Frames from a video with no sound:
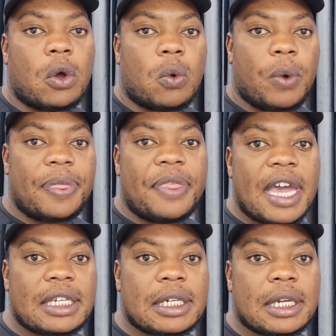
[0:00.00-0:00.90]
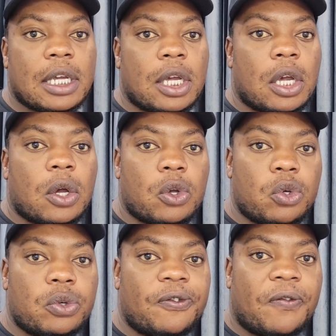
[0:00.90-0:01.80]
With that,
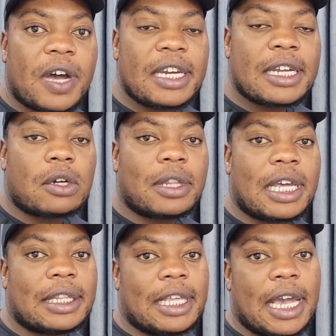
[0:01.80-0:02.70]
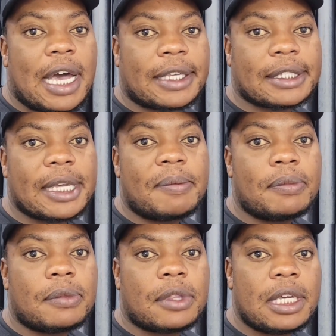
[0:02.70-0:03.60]
you'd find out that there are
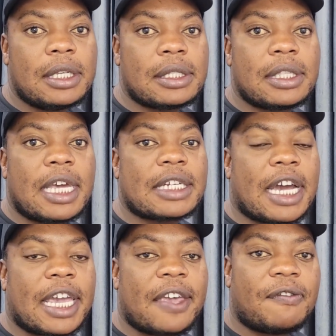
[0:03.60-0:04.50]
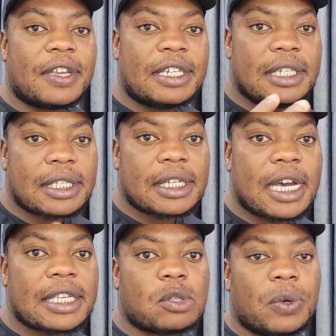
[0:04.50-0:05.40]
some things that I haven't
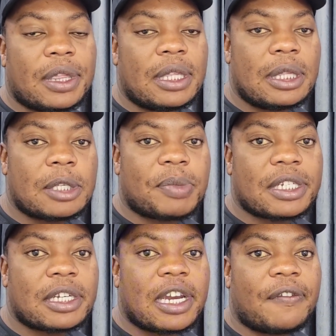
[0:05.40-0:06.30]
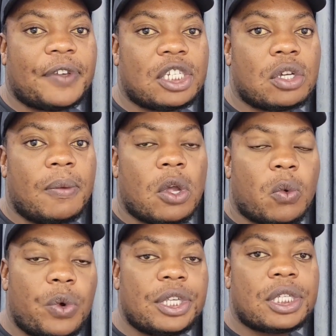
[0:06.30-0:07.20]
discussed within this particular video,
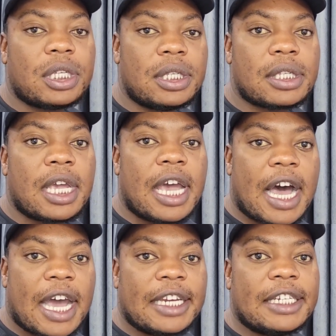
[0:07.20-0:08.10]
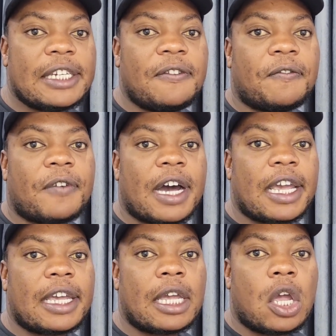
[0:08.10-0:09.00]
which is
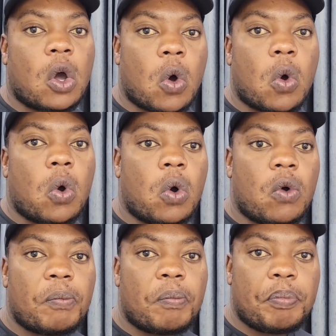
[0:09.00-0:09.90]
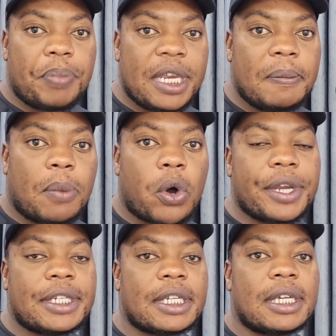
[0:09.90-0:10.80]
identifying or
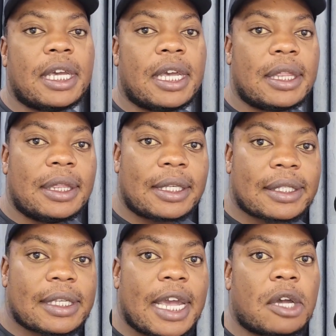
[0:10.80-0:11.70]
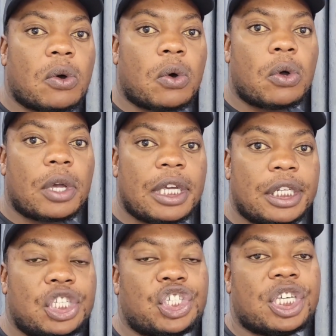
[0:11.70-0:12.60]
pinpointing the cycle
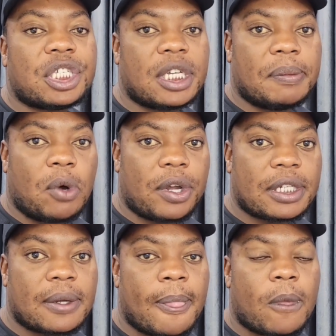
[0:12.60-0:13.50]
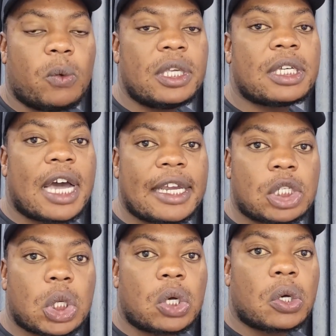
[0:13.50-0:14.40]
initiation point, which I
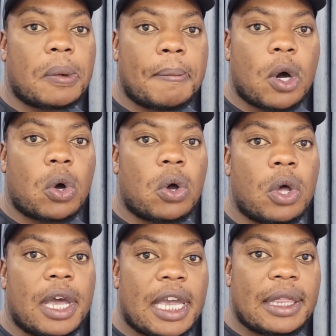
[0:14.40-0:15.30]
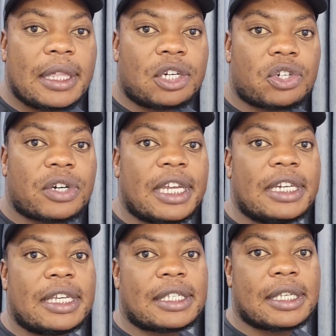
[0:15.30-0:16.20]
talk more in the
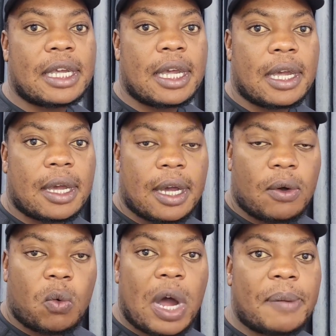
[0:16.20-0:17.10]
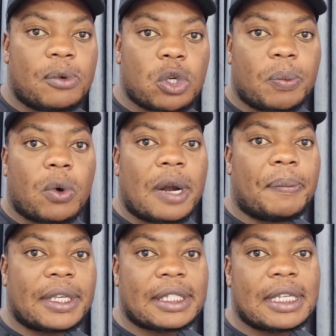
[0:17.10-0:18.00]
traders
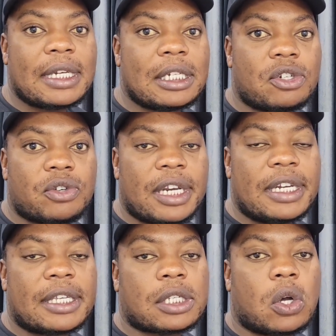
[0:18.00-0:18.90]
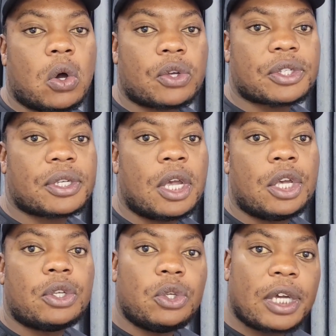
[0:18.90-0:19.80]
1% traders course.
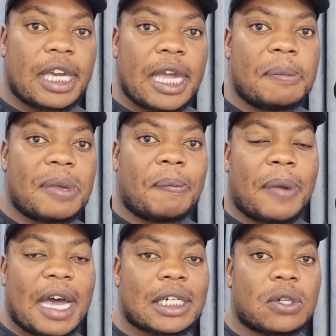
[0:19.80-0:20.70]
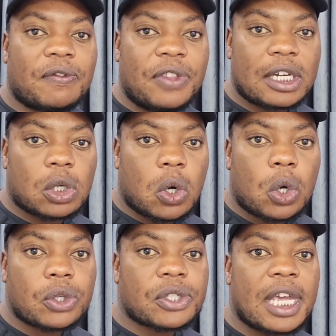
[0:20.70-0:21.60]
You can be part of that
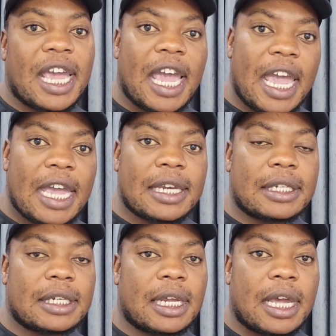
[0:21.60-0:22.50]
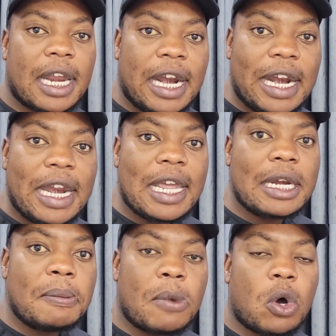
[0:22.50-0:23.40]
course and learn
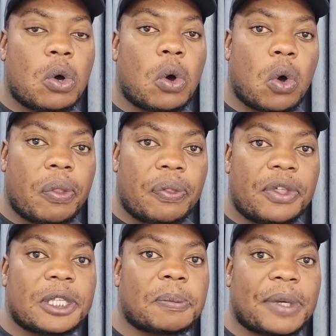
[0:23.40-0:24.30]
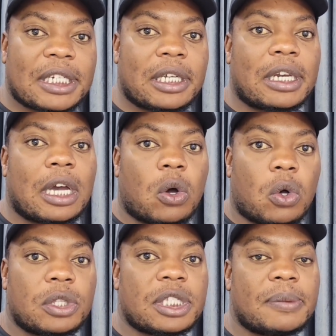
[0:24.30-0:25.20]
more on this particular
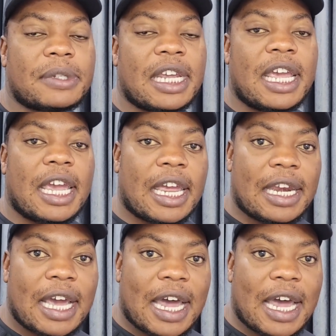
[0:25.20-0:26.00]
concept and